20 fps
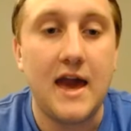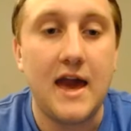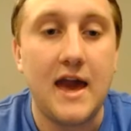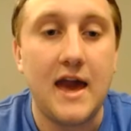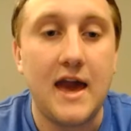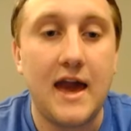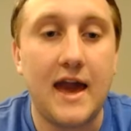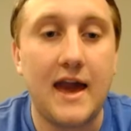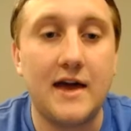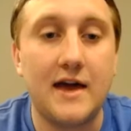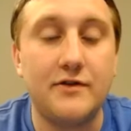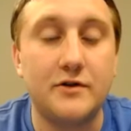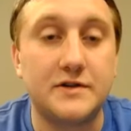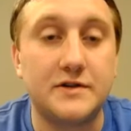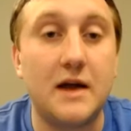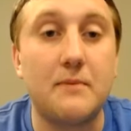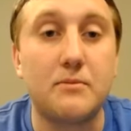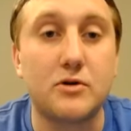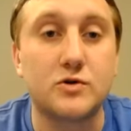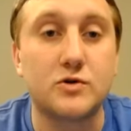And those
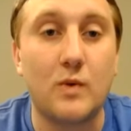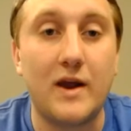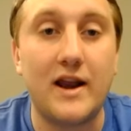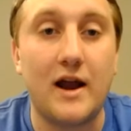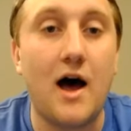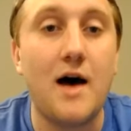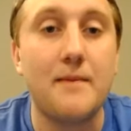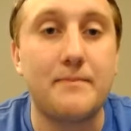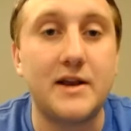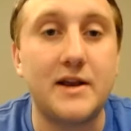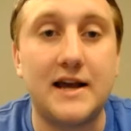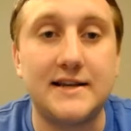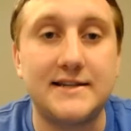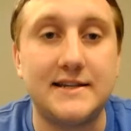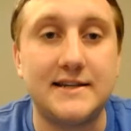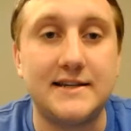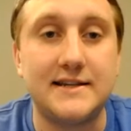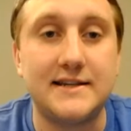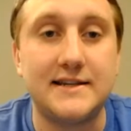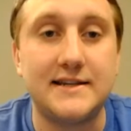numbers went up in
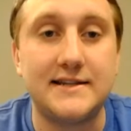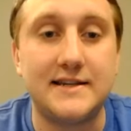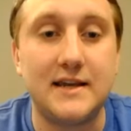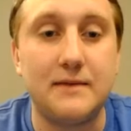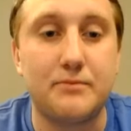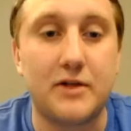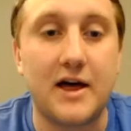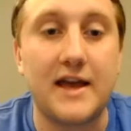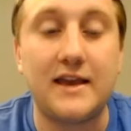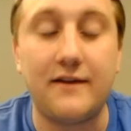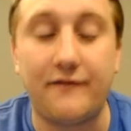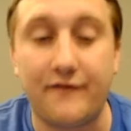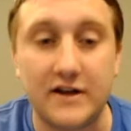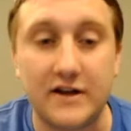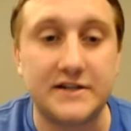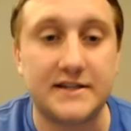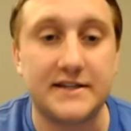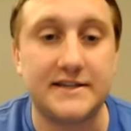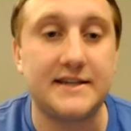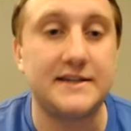SEC play. He
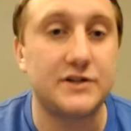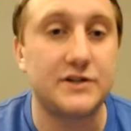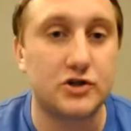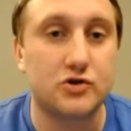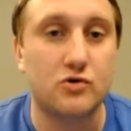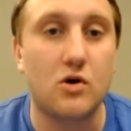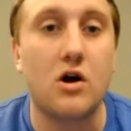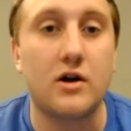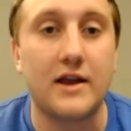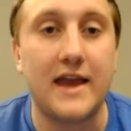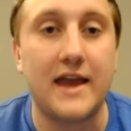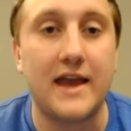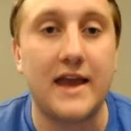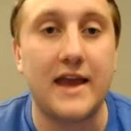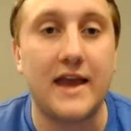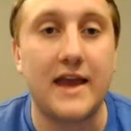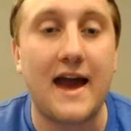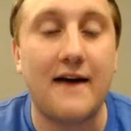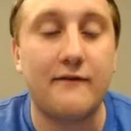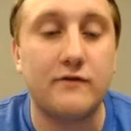finished the season strong. He
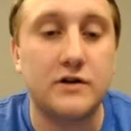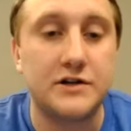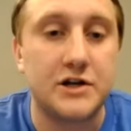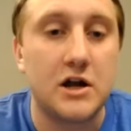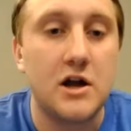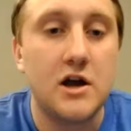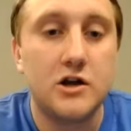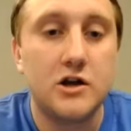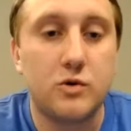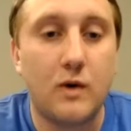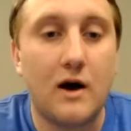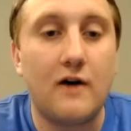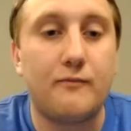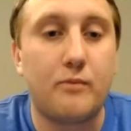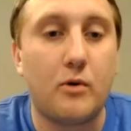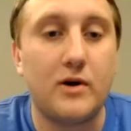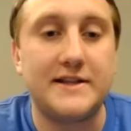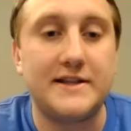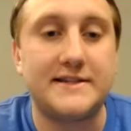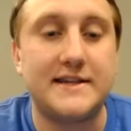averaged
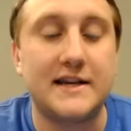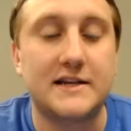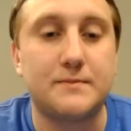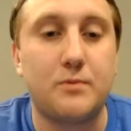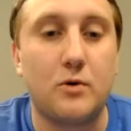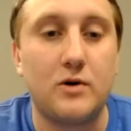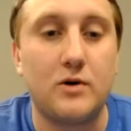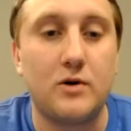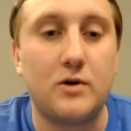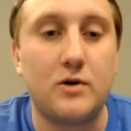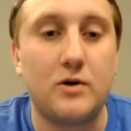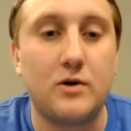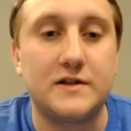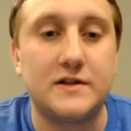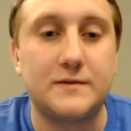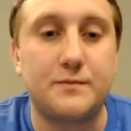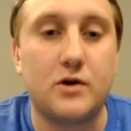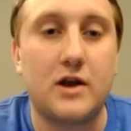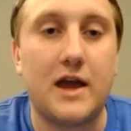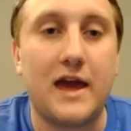12.6 points per
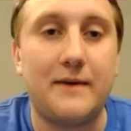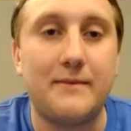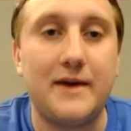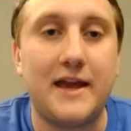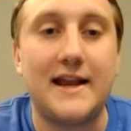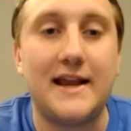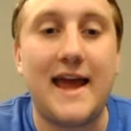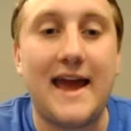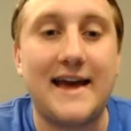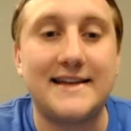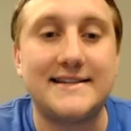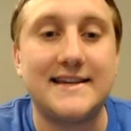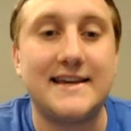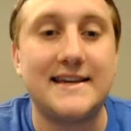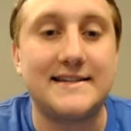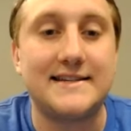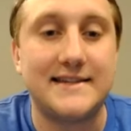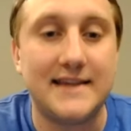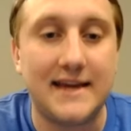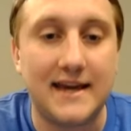game in
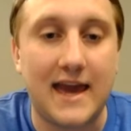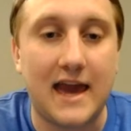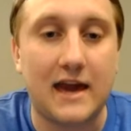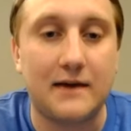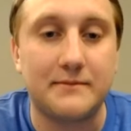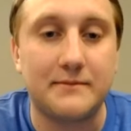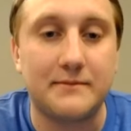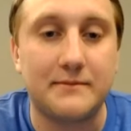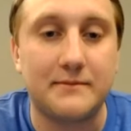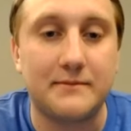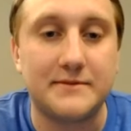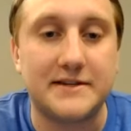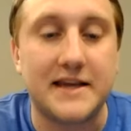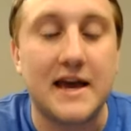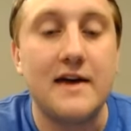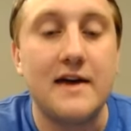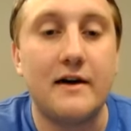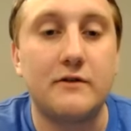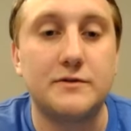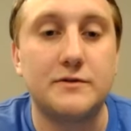SEC games.
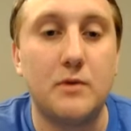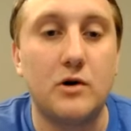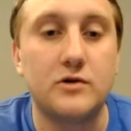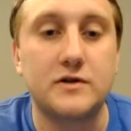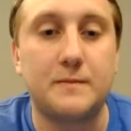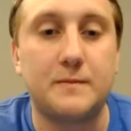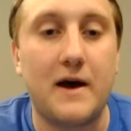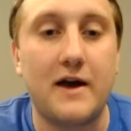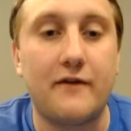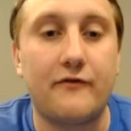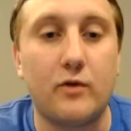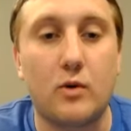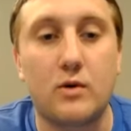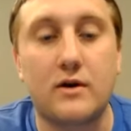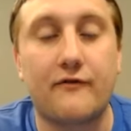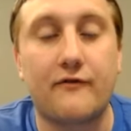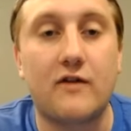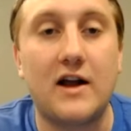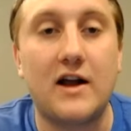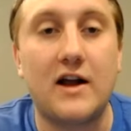That was most by a
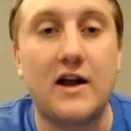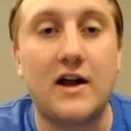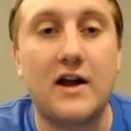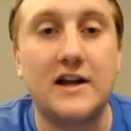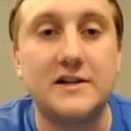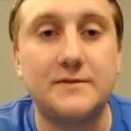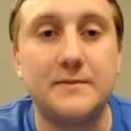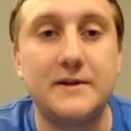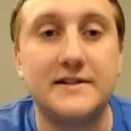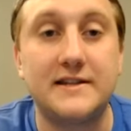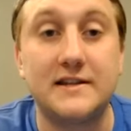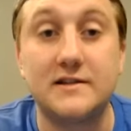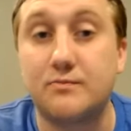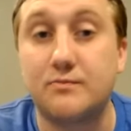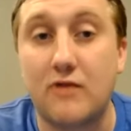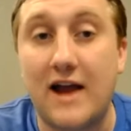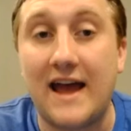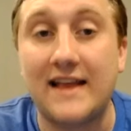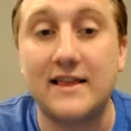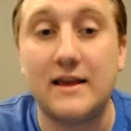Florida freshman since
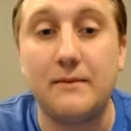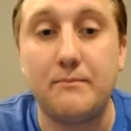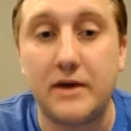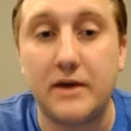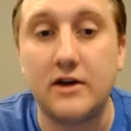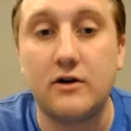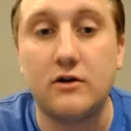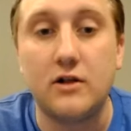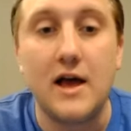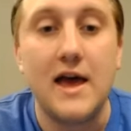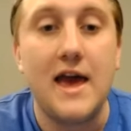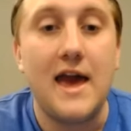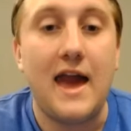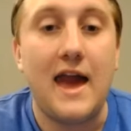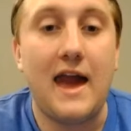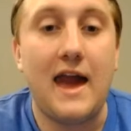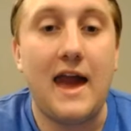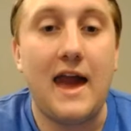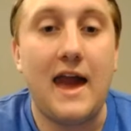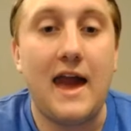Bradley Beal.
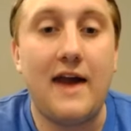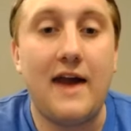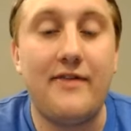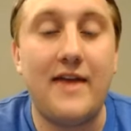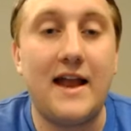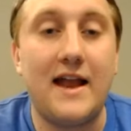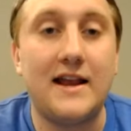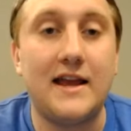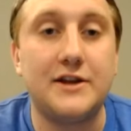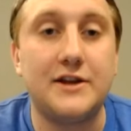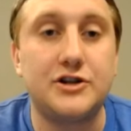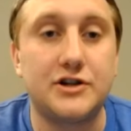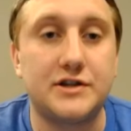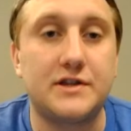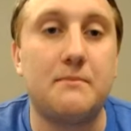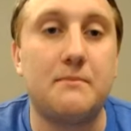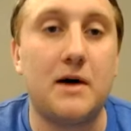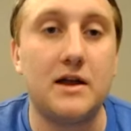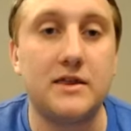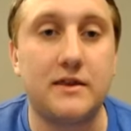And then in just the
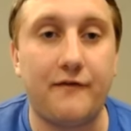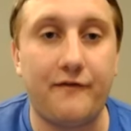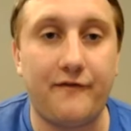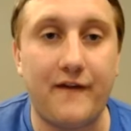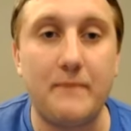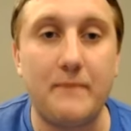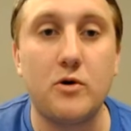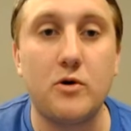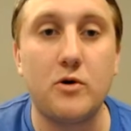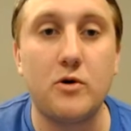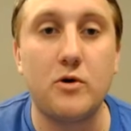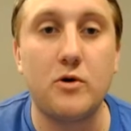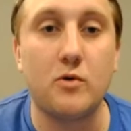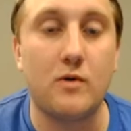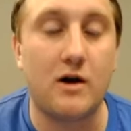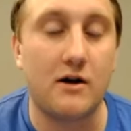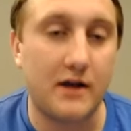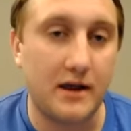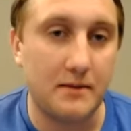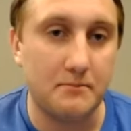month of
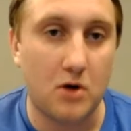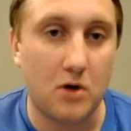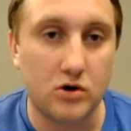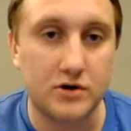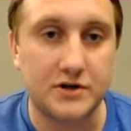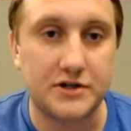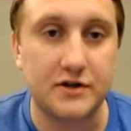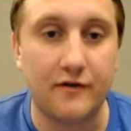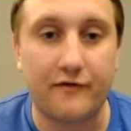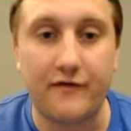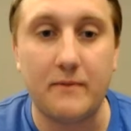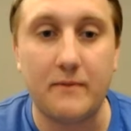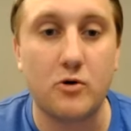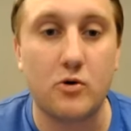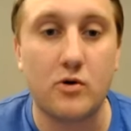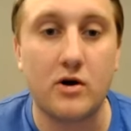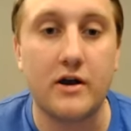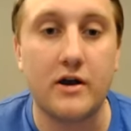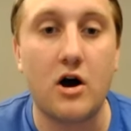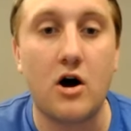February and March, so
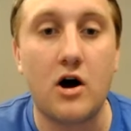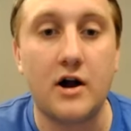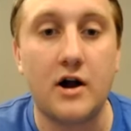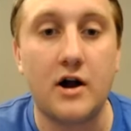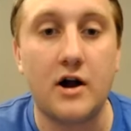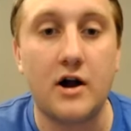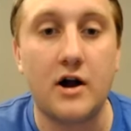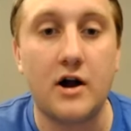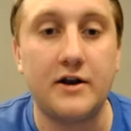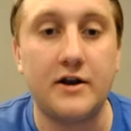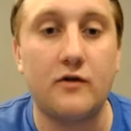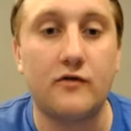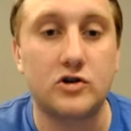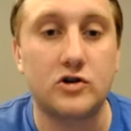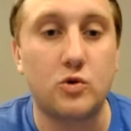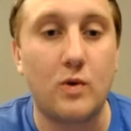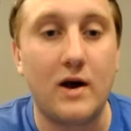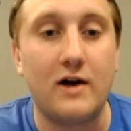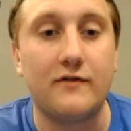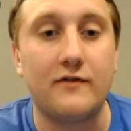February on, over
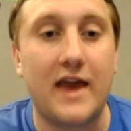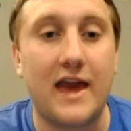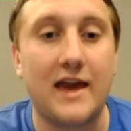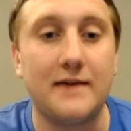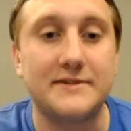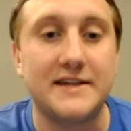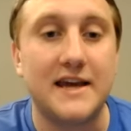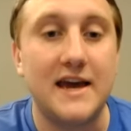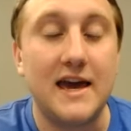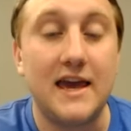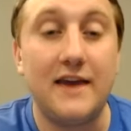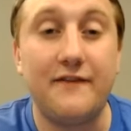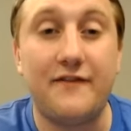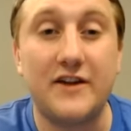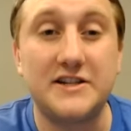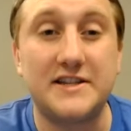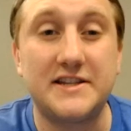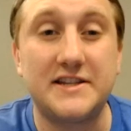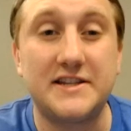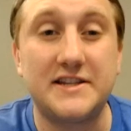12 games, he
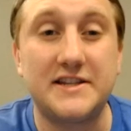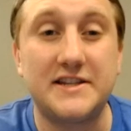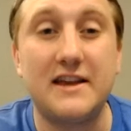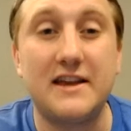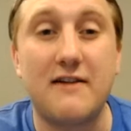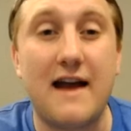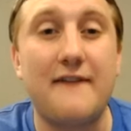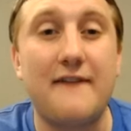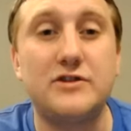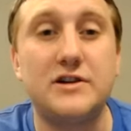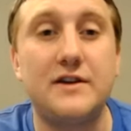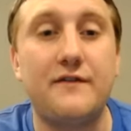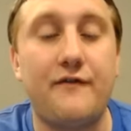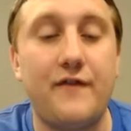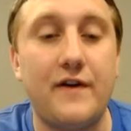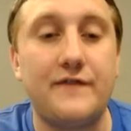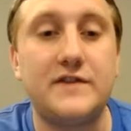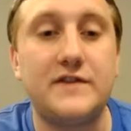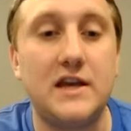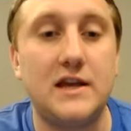finished the year averaging
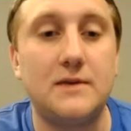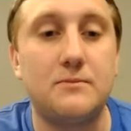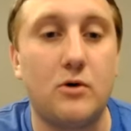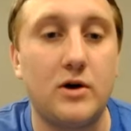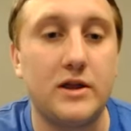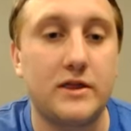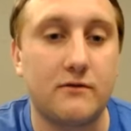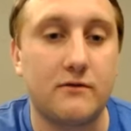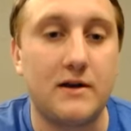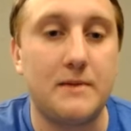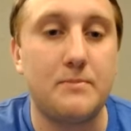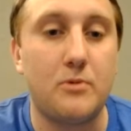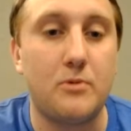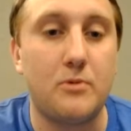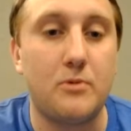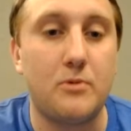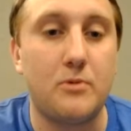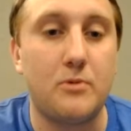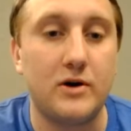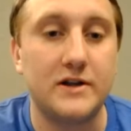
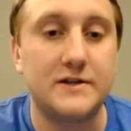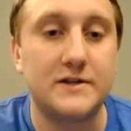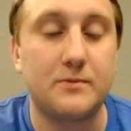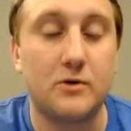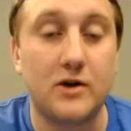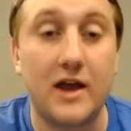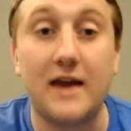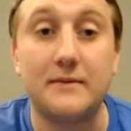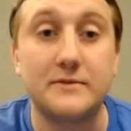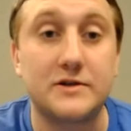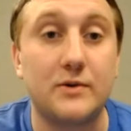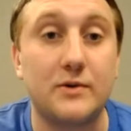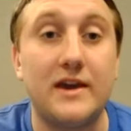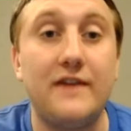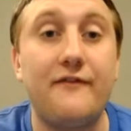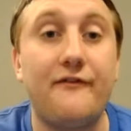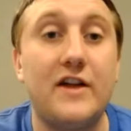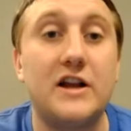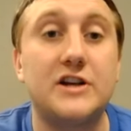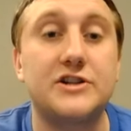15.3 points per game. So he
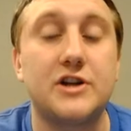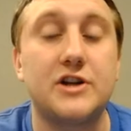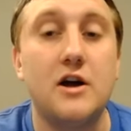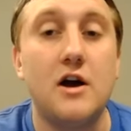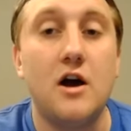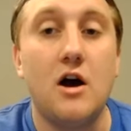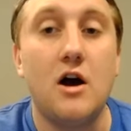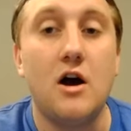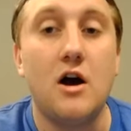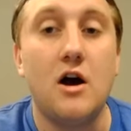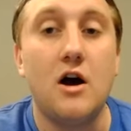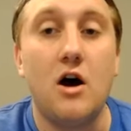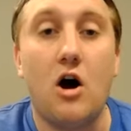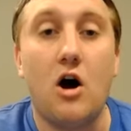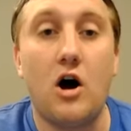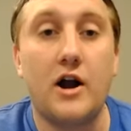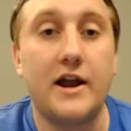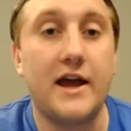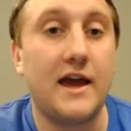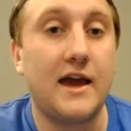finished on
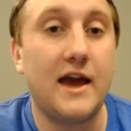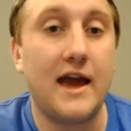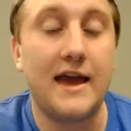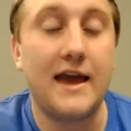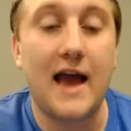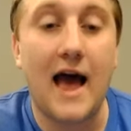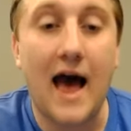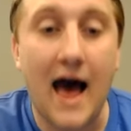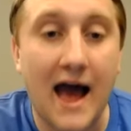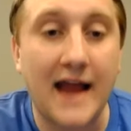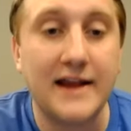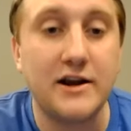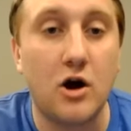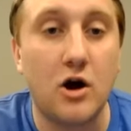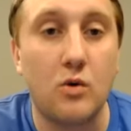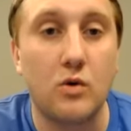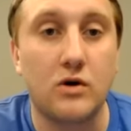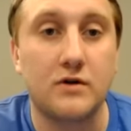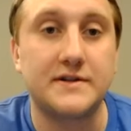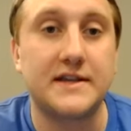a high
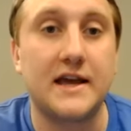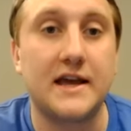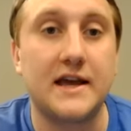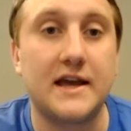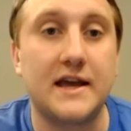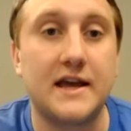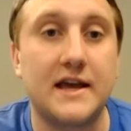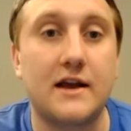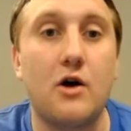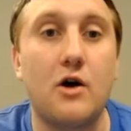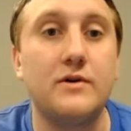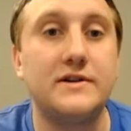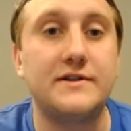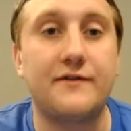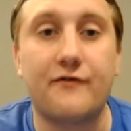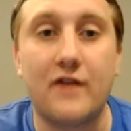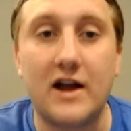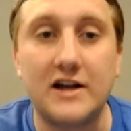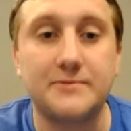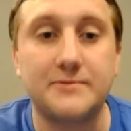note where it was like, oh, he's a
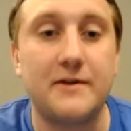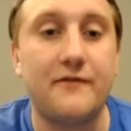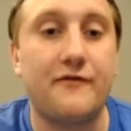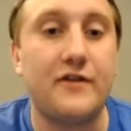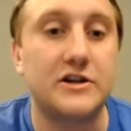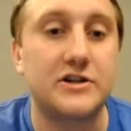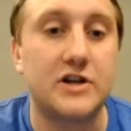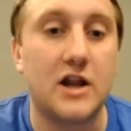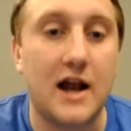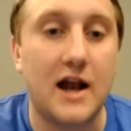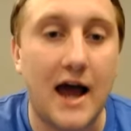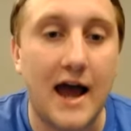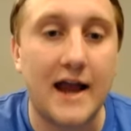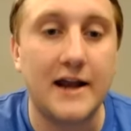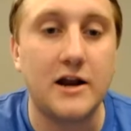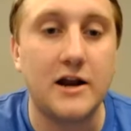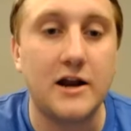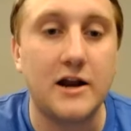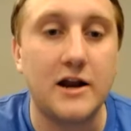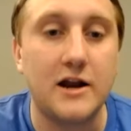freshman, finished on a
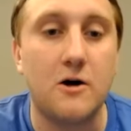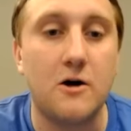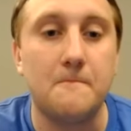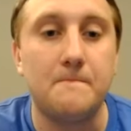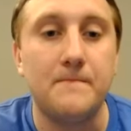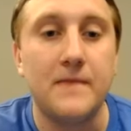high note.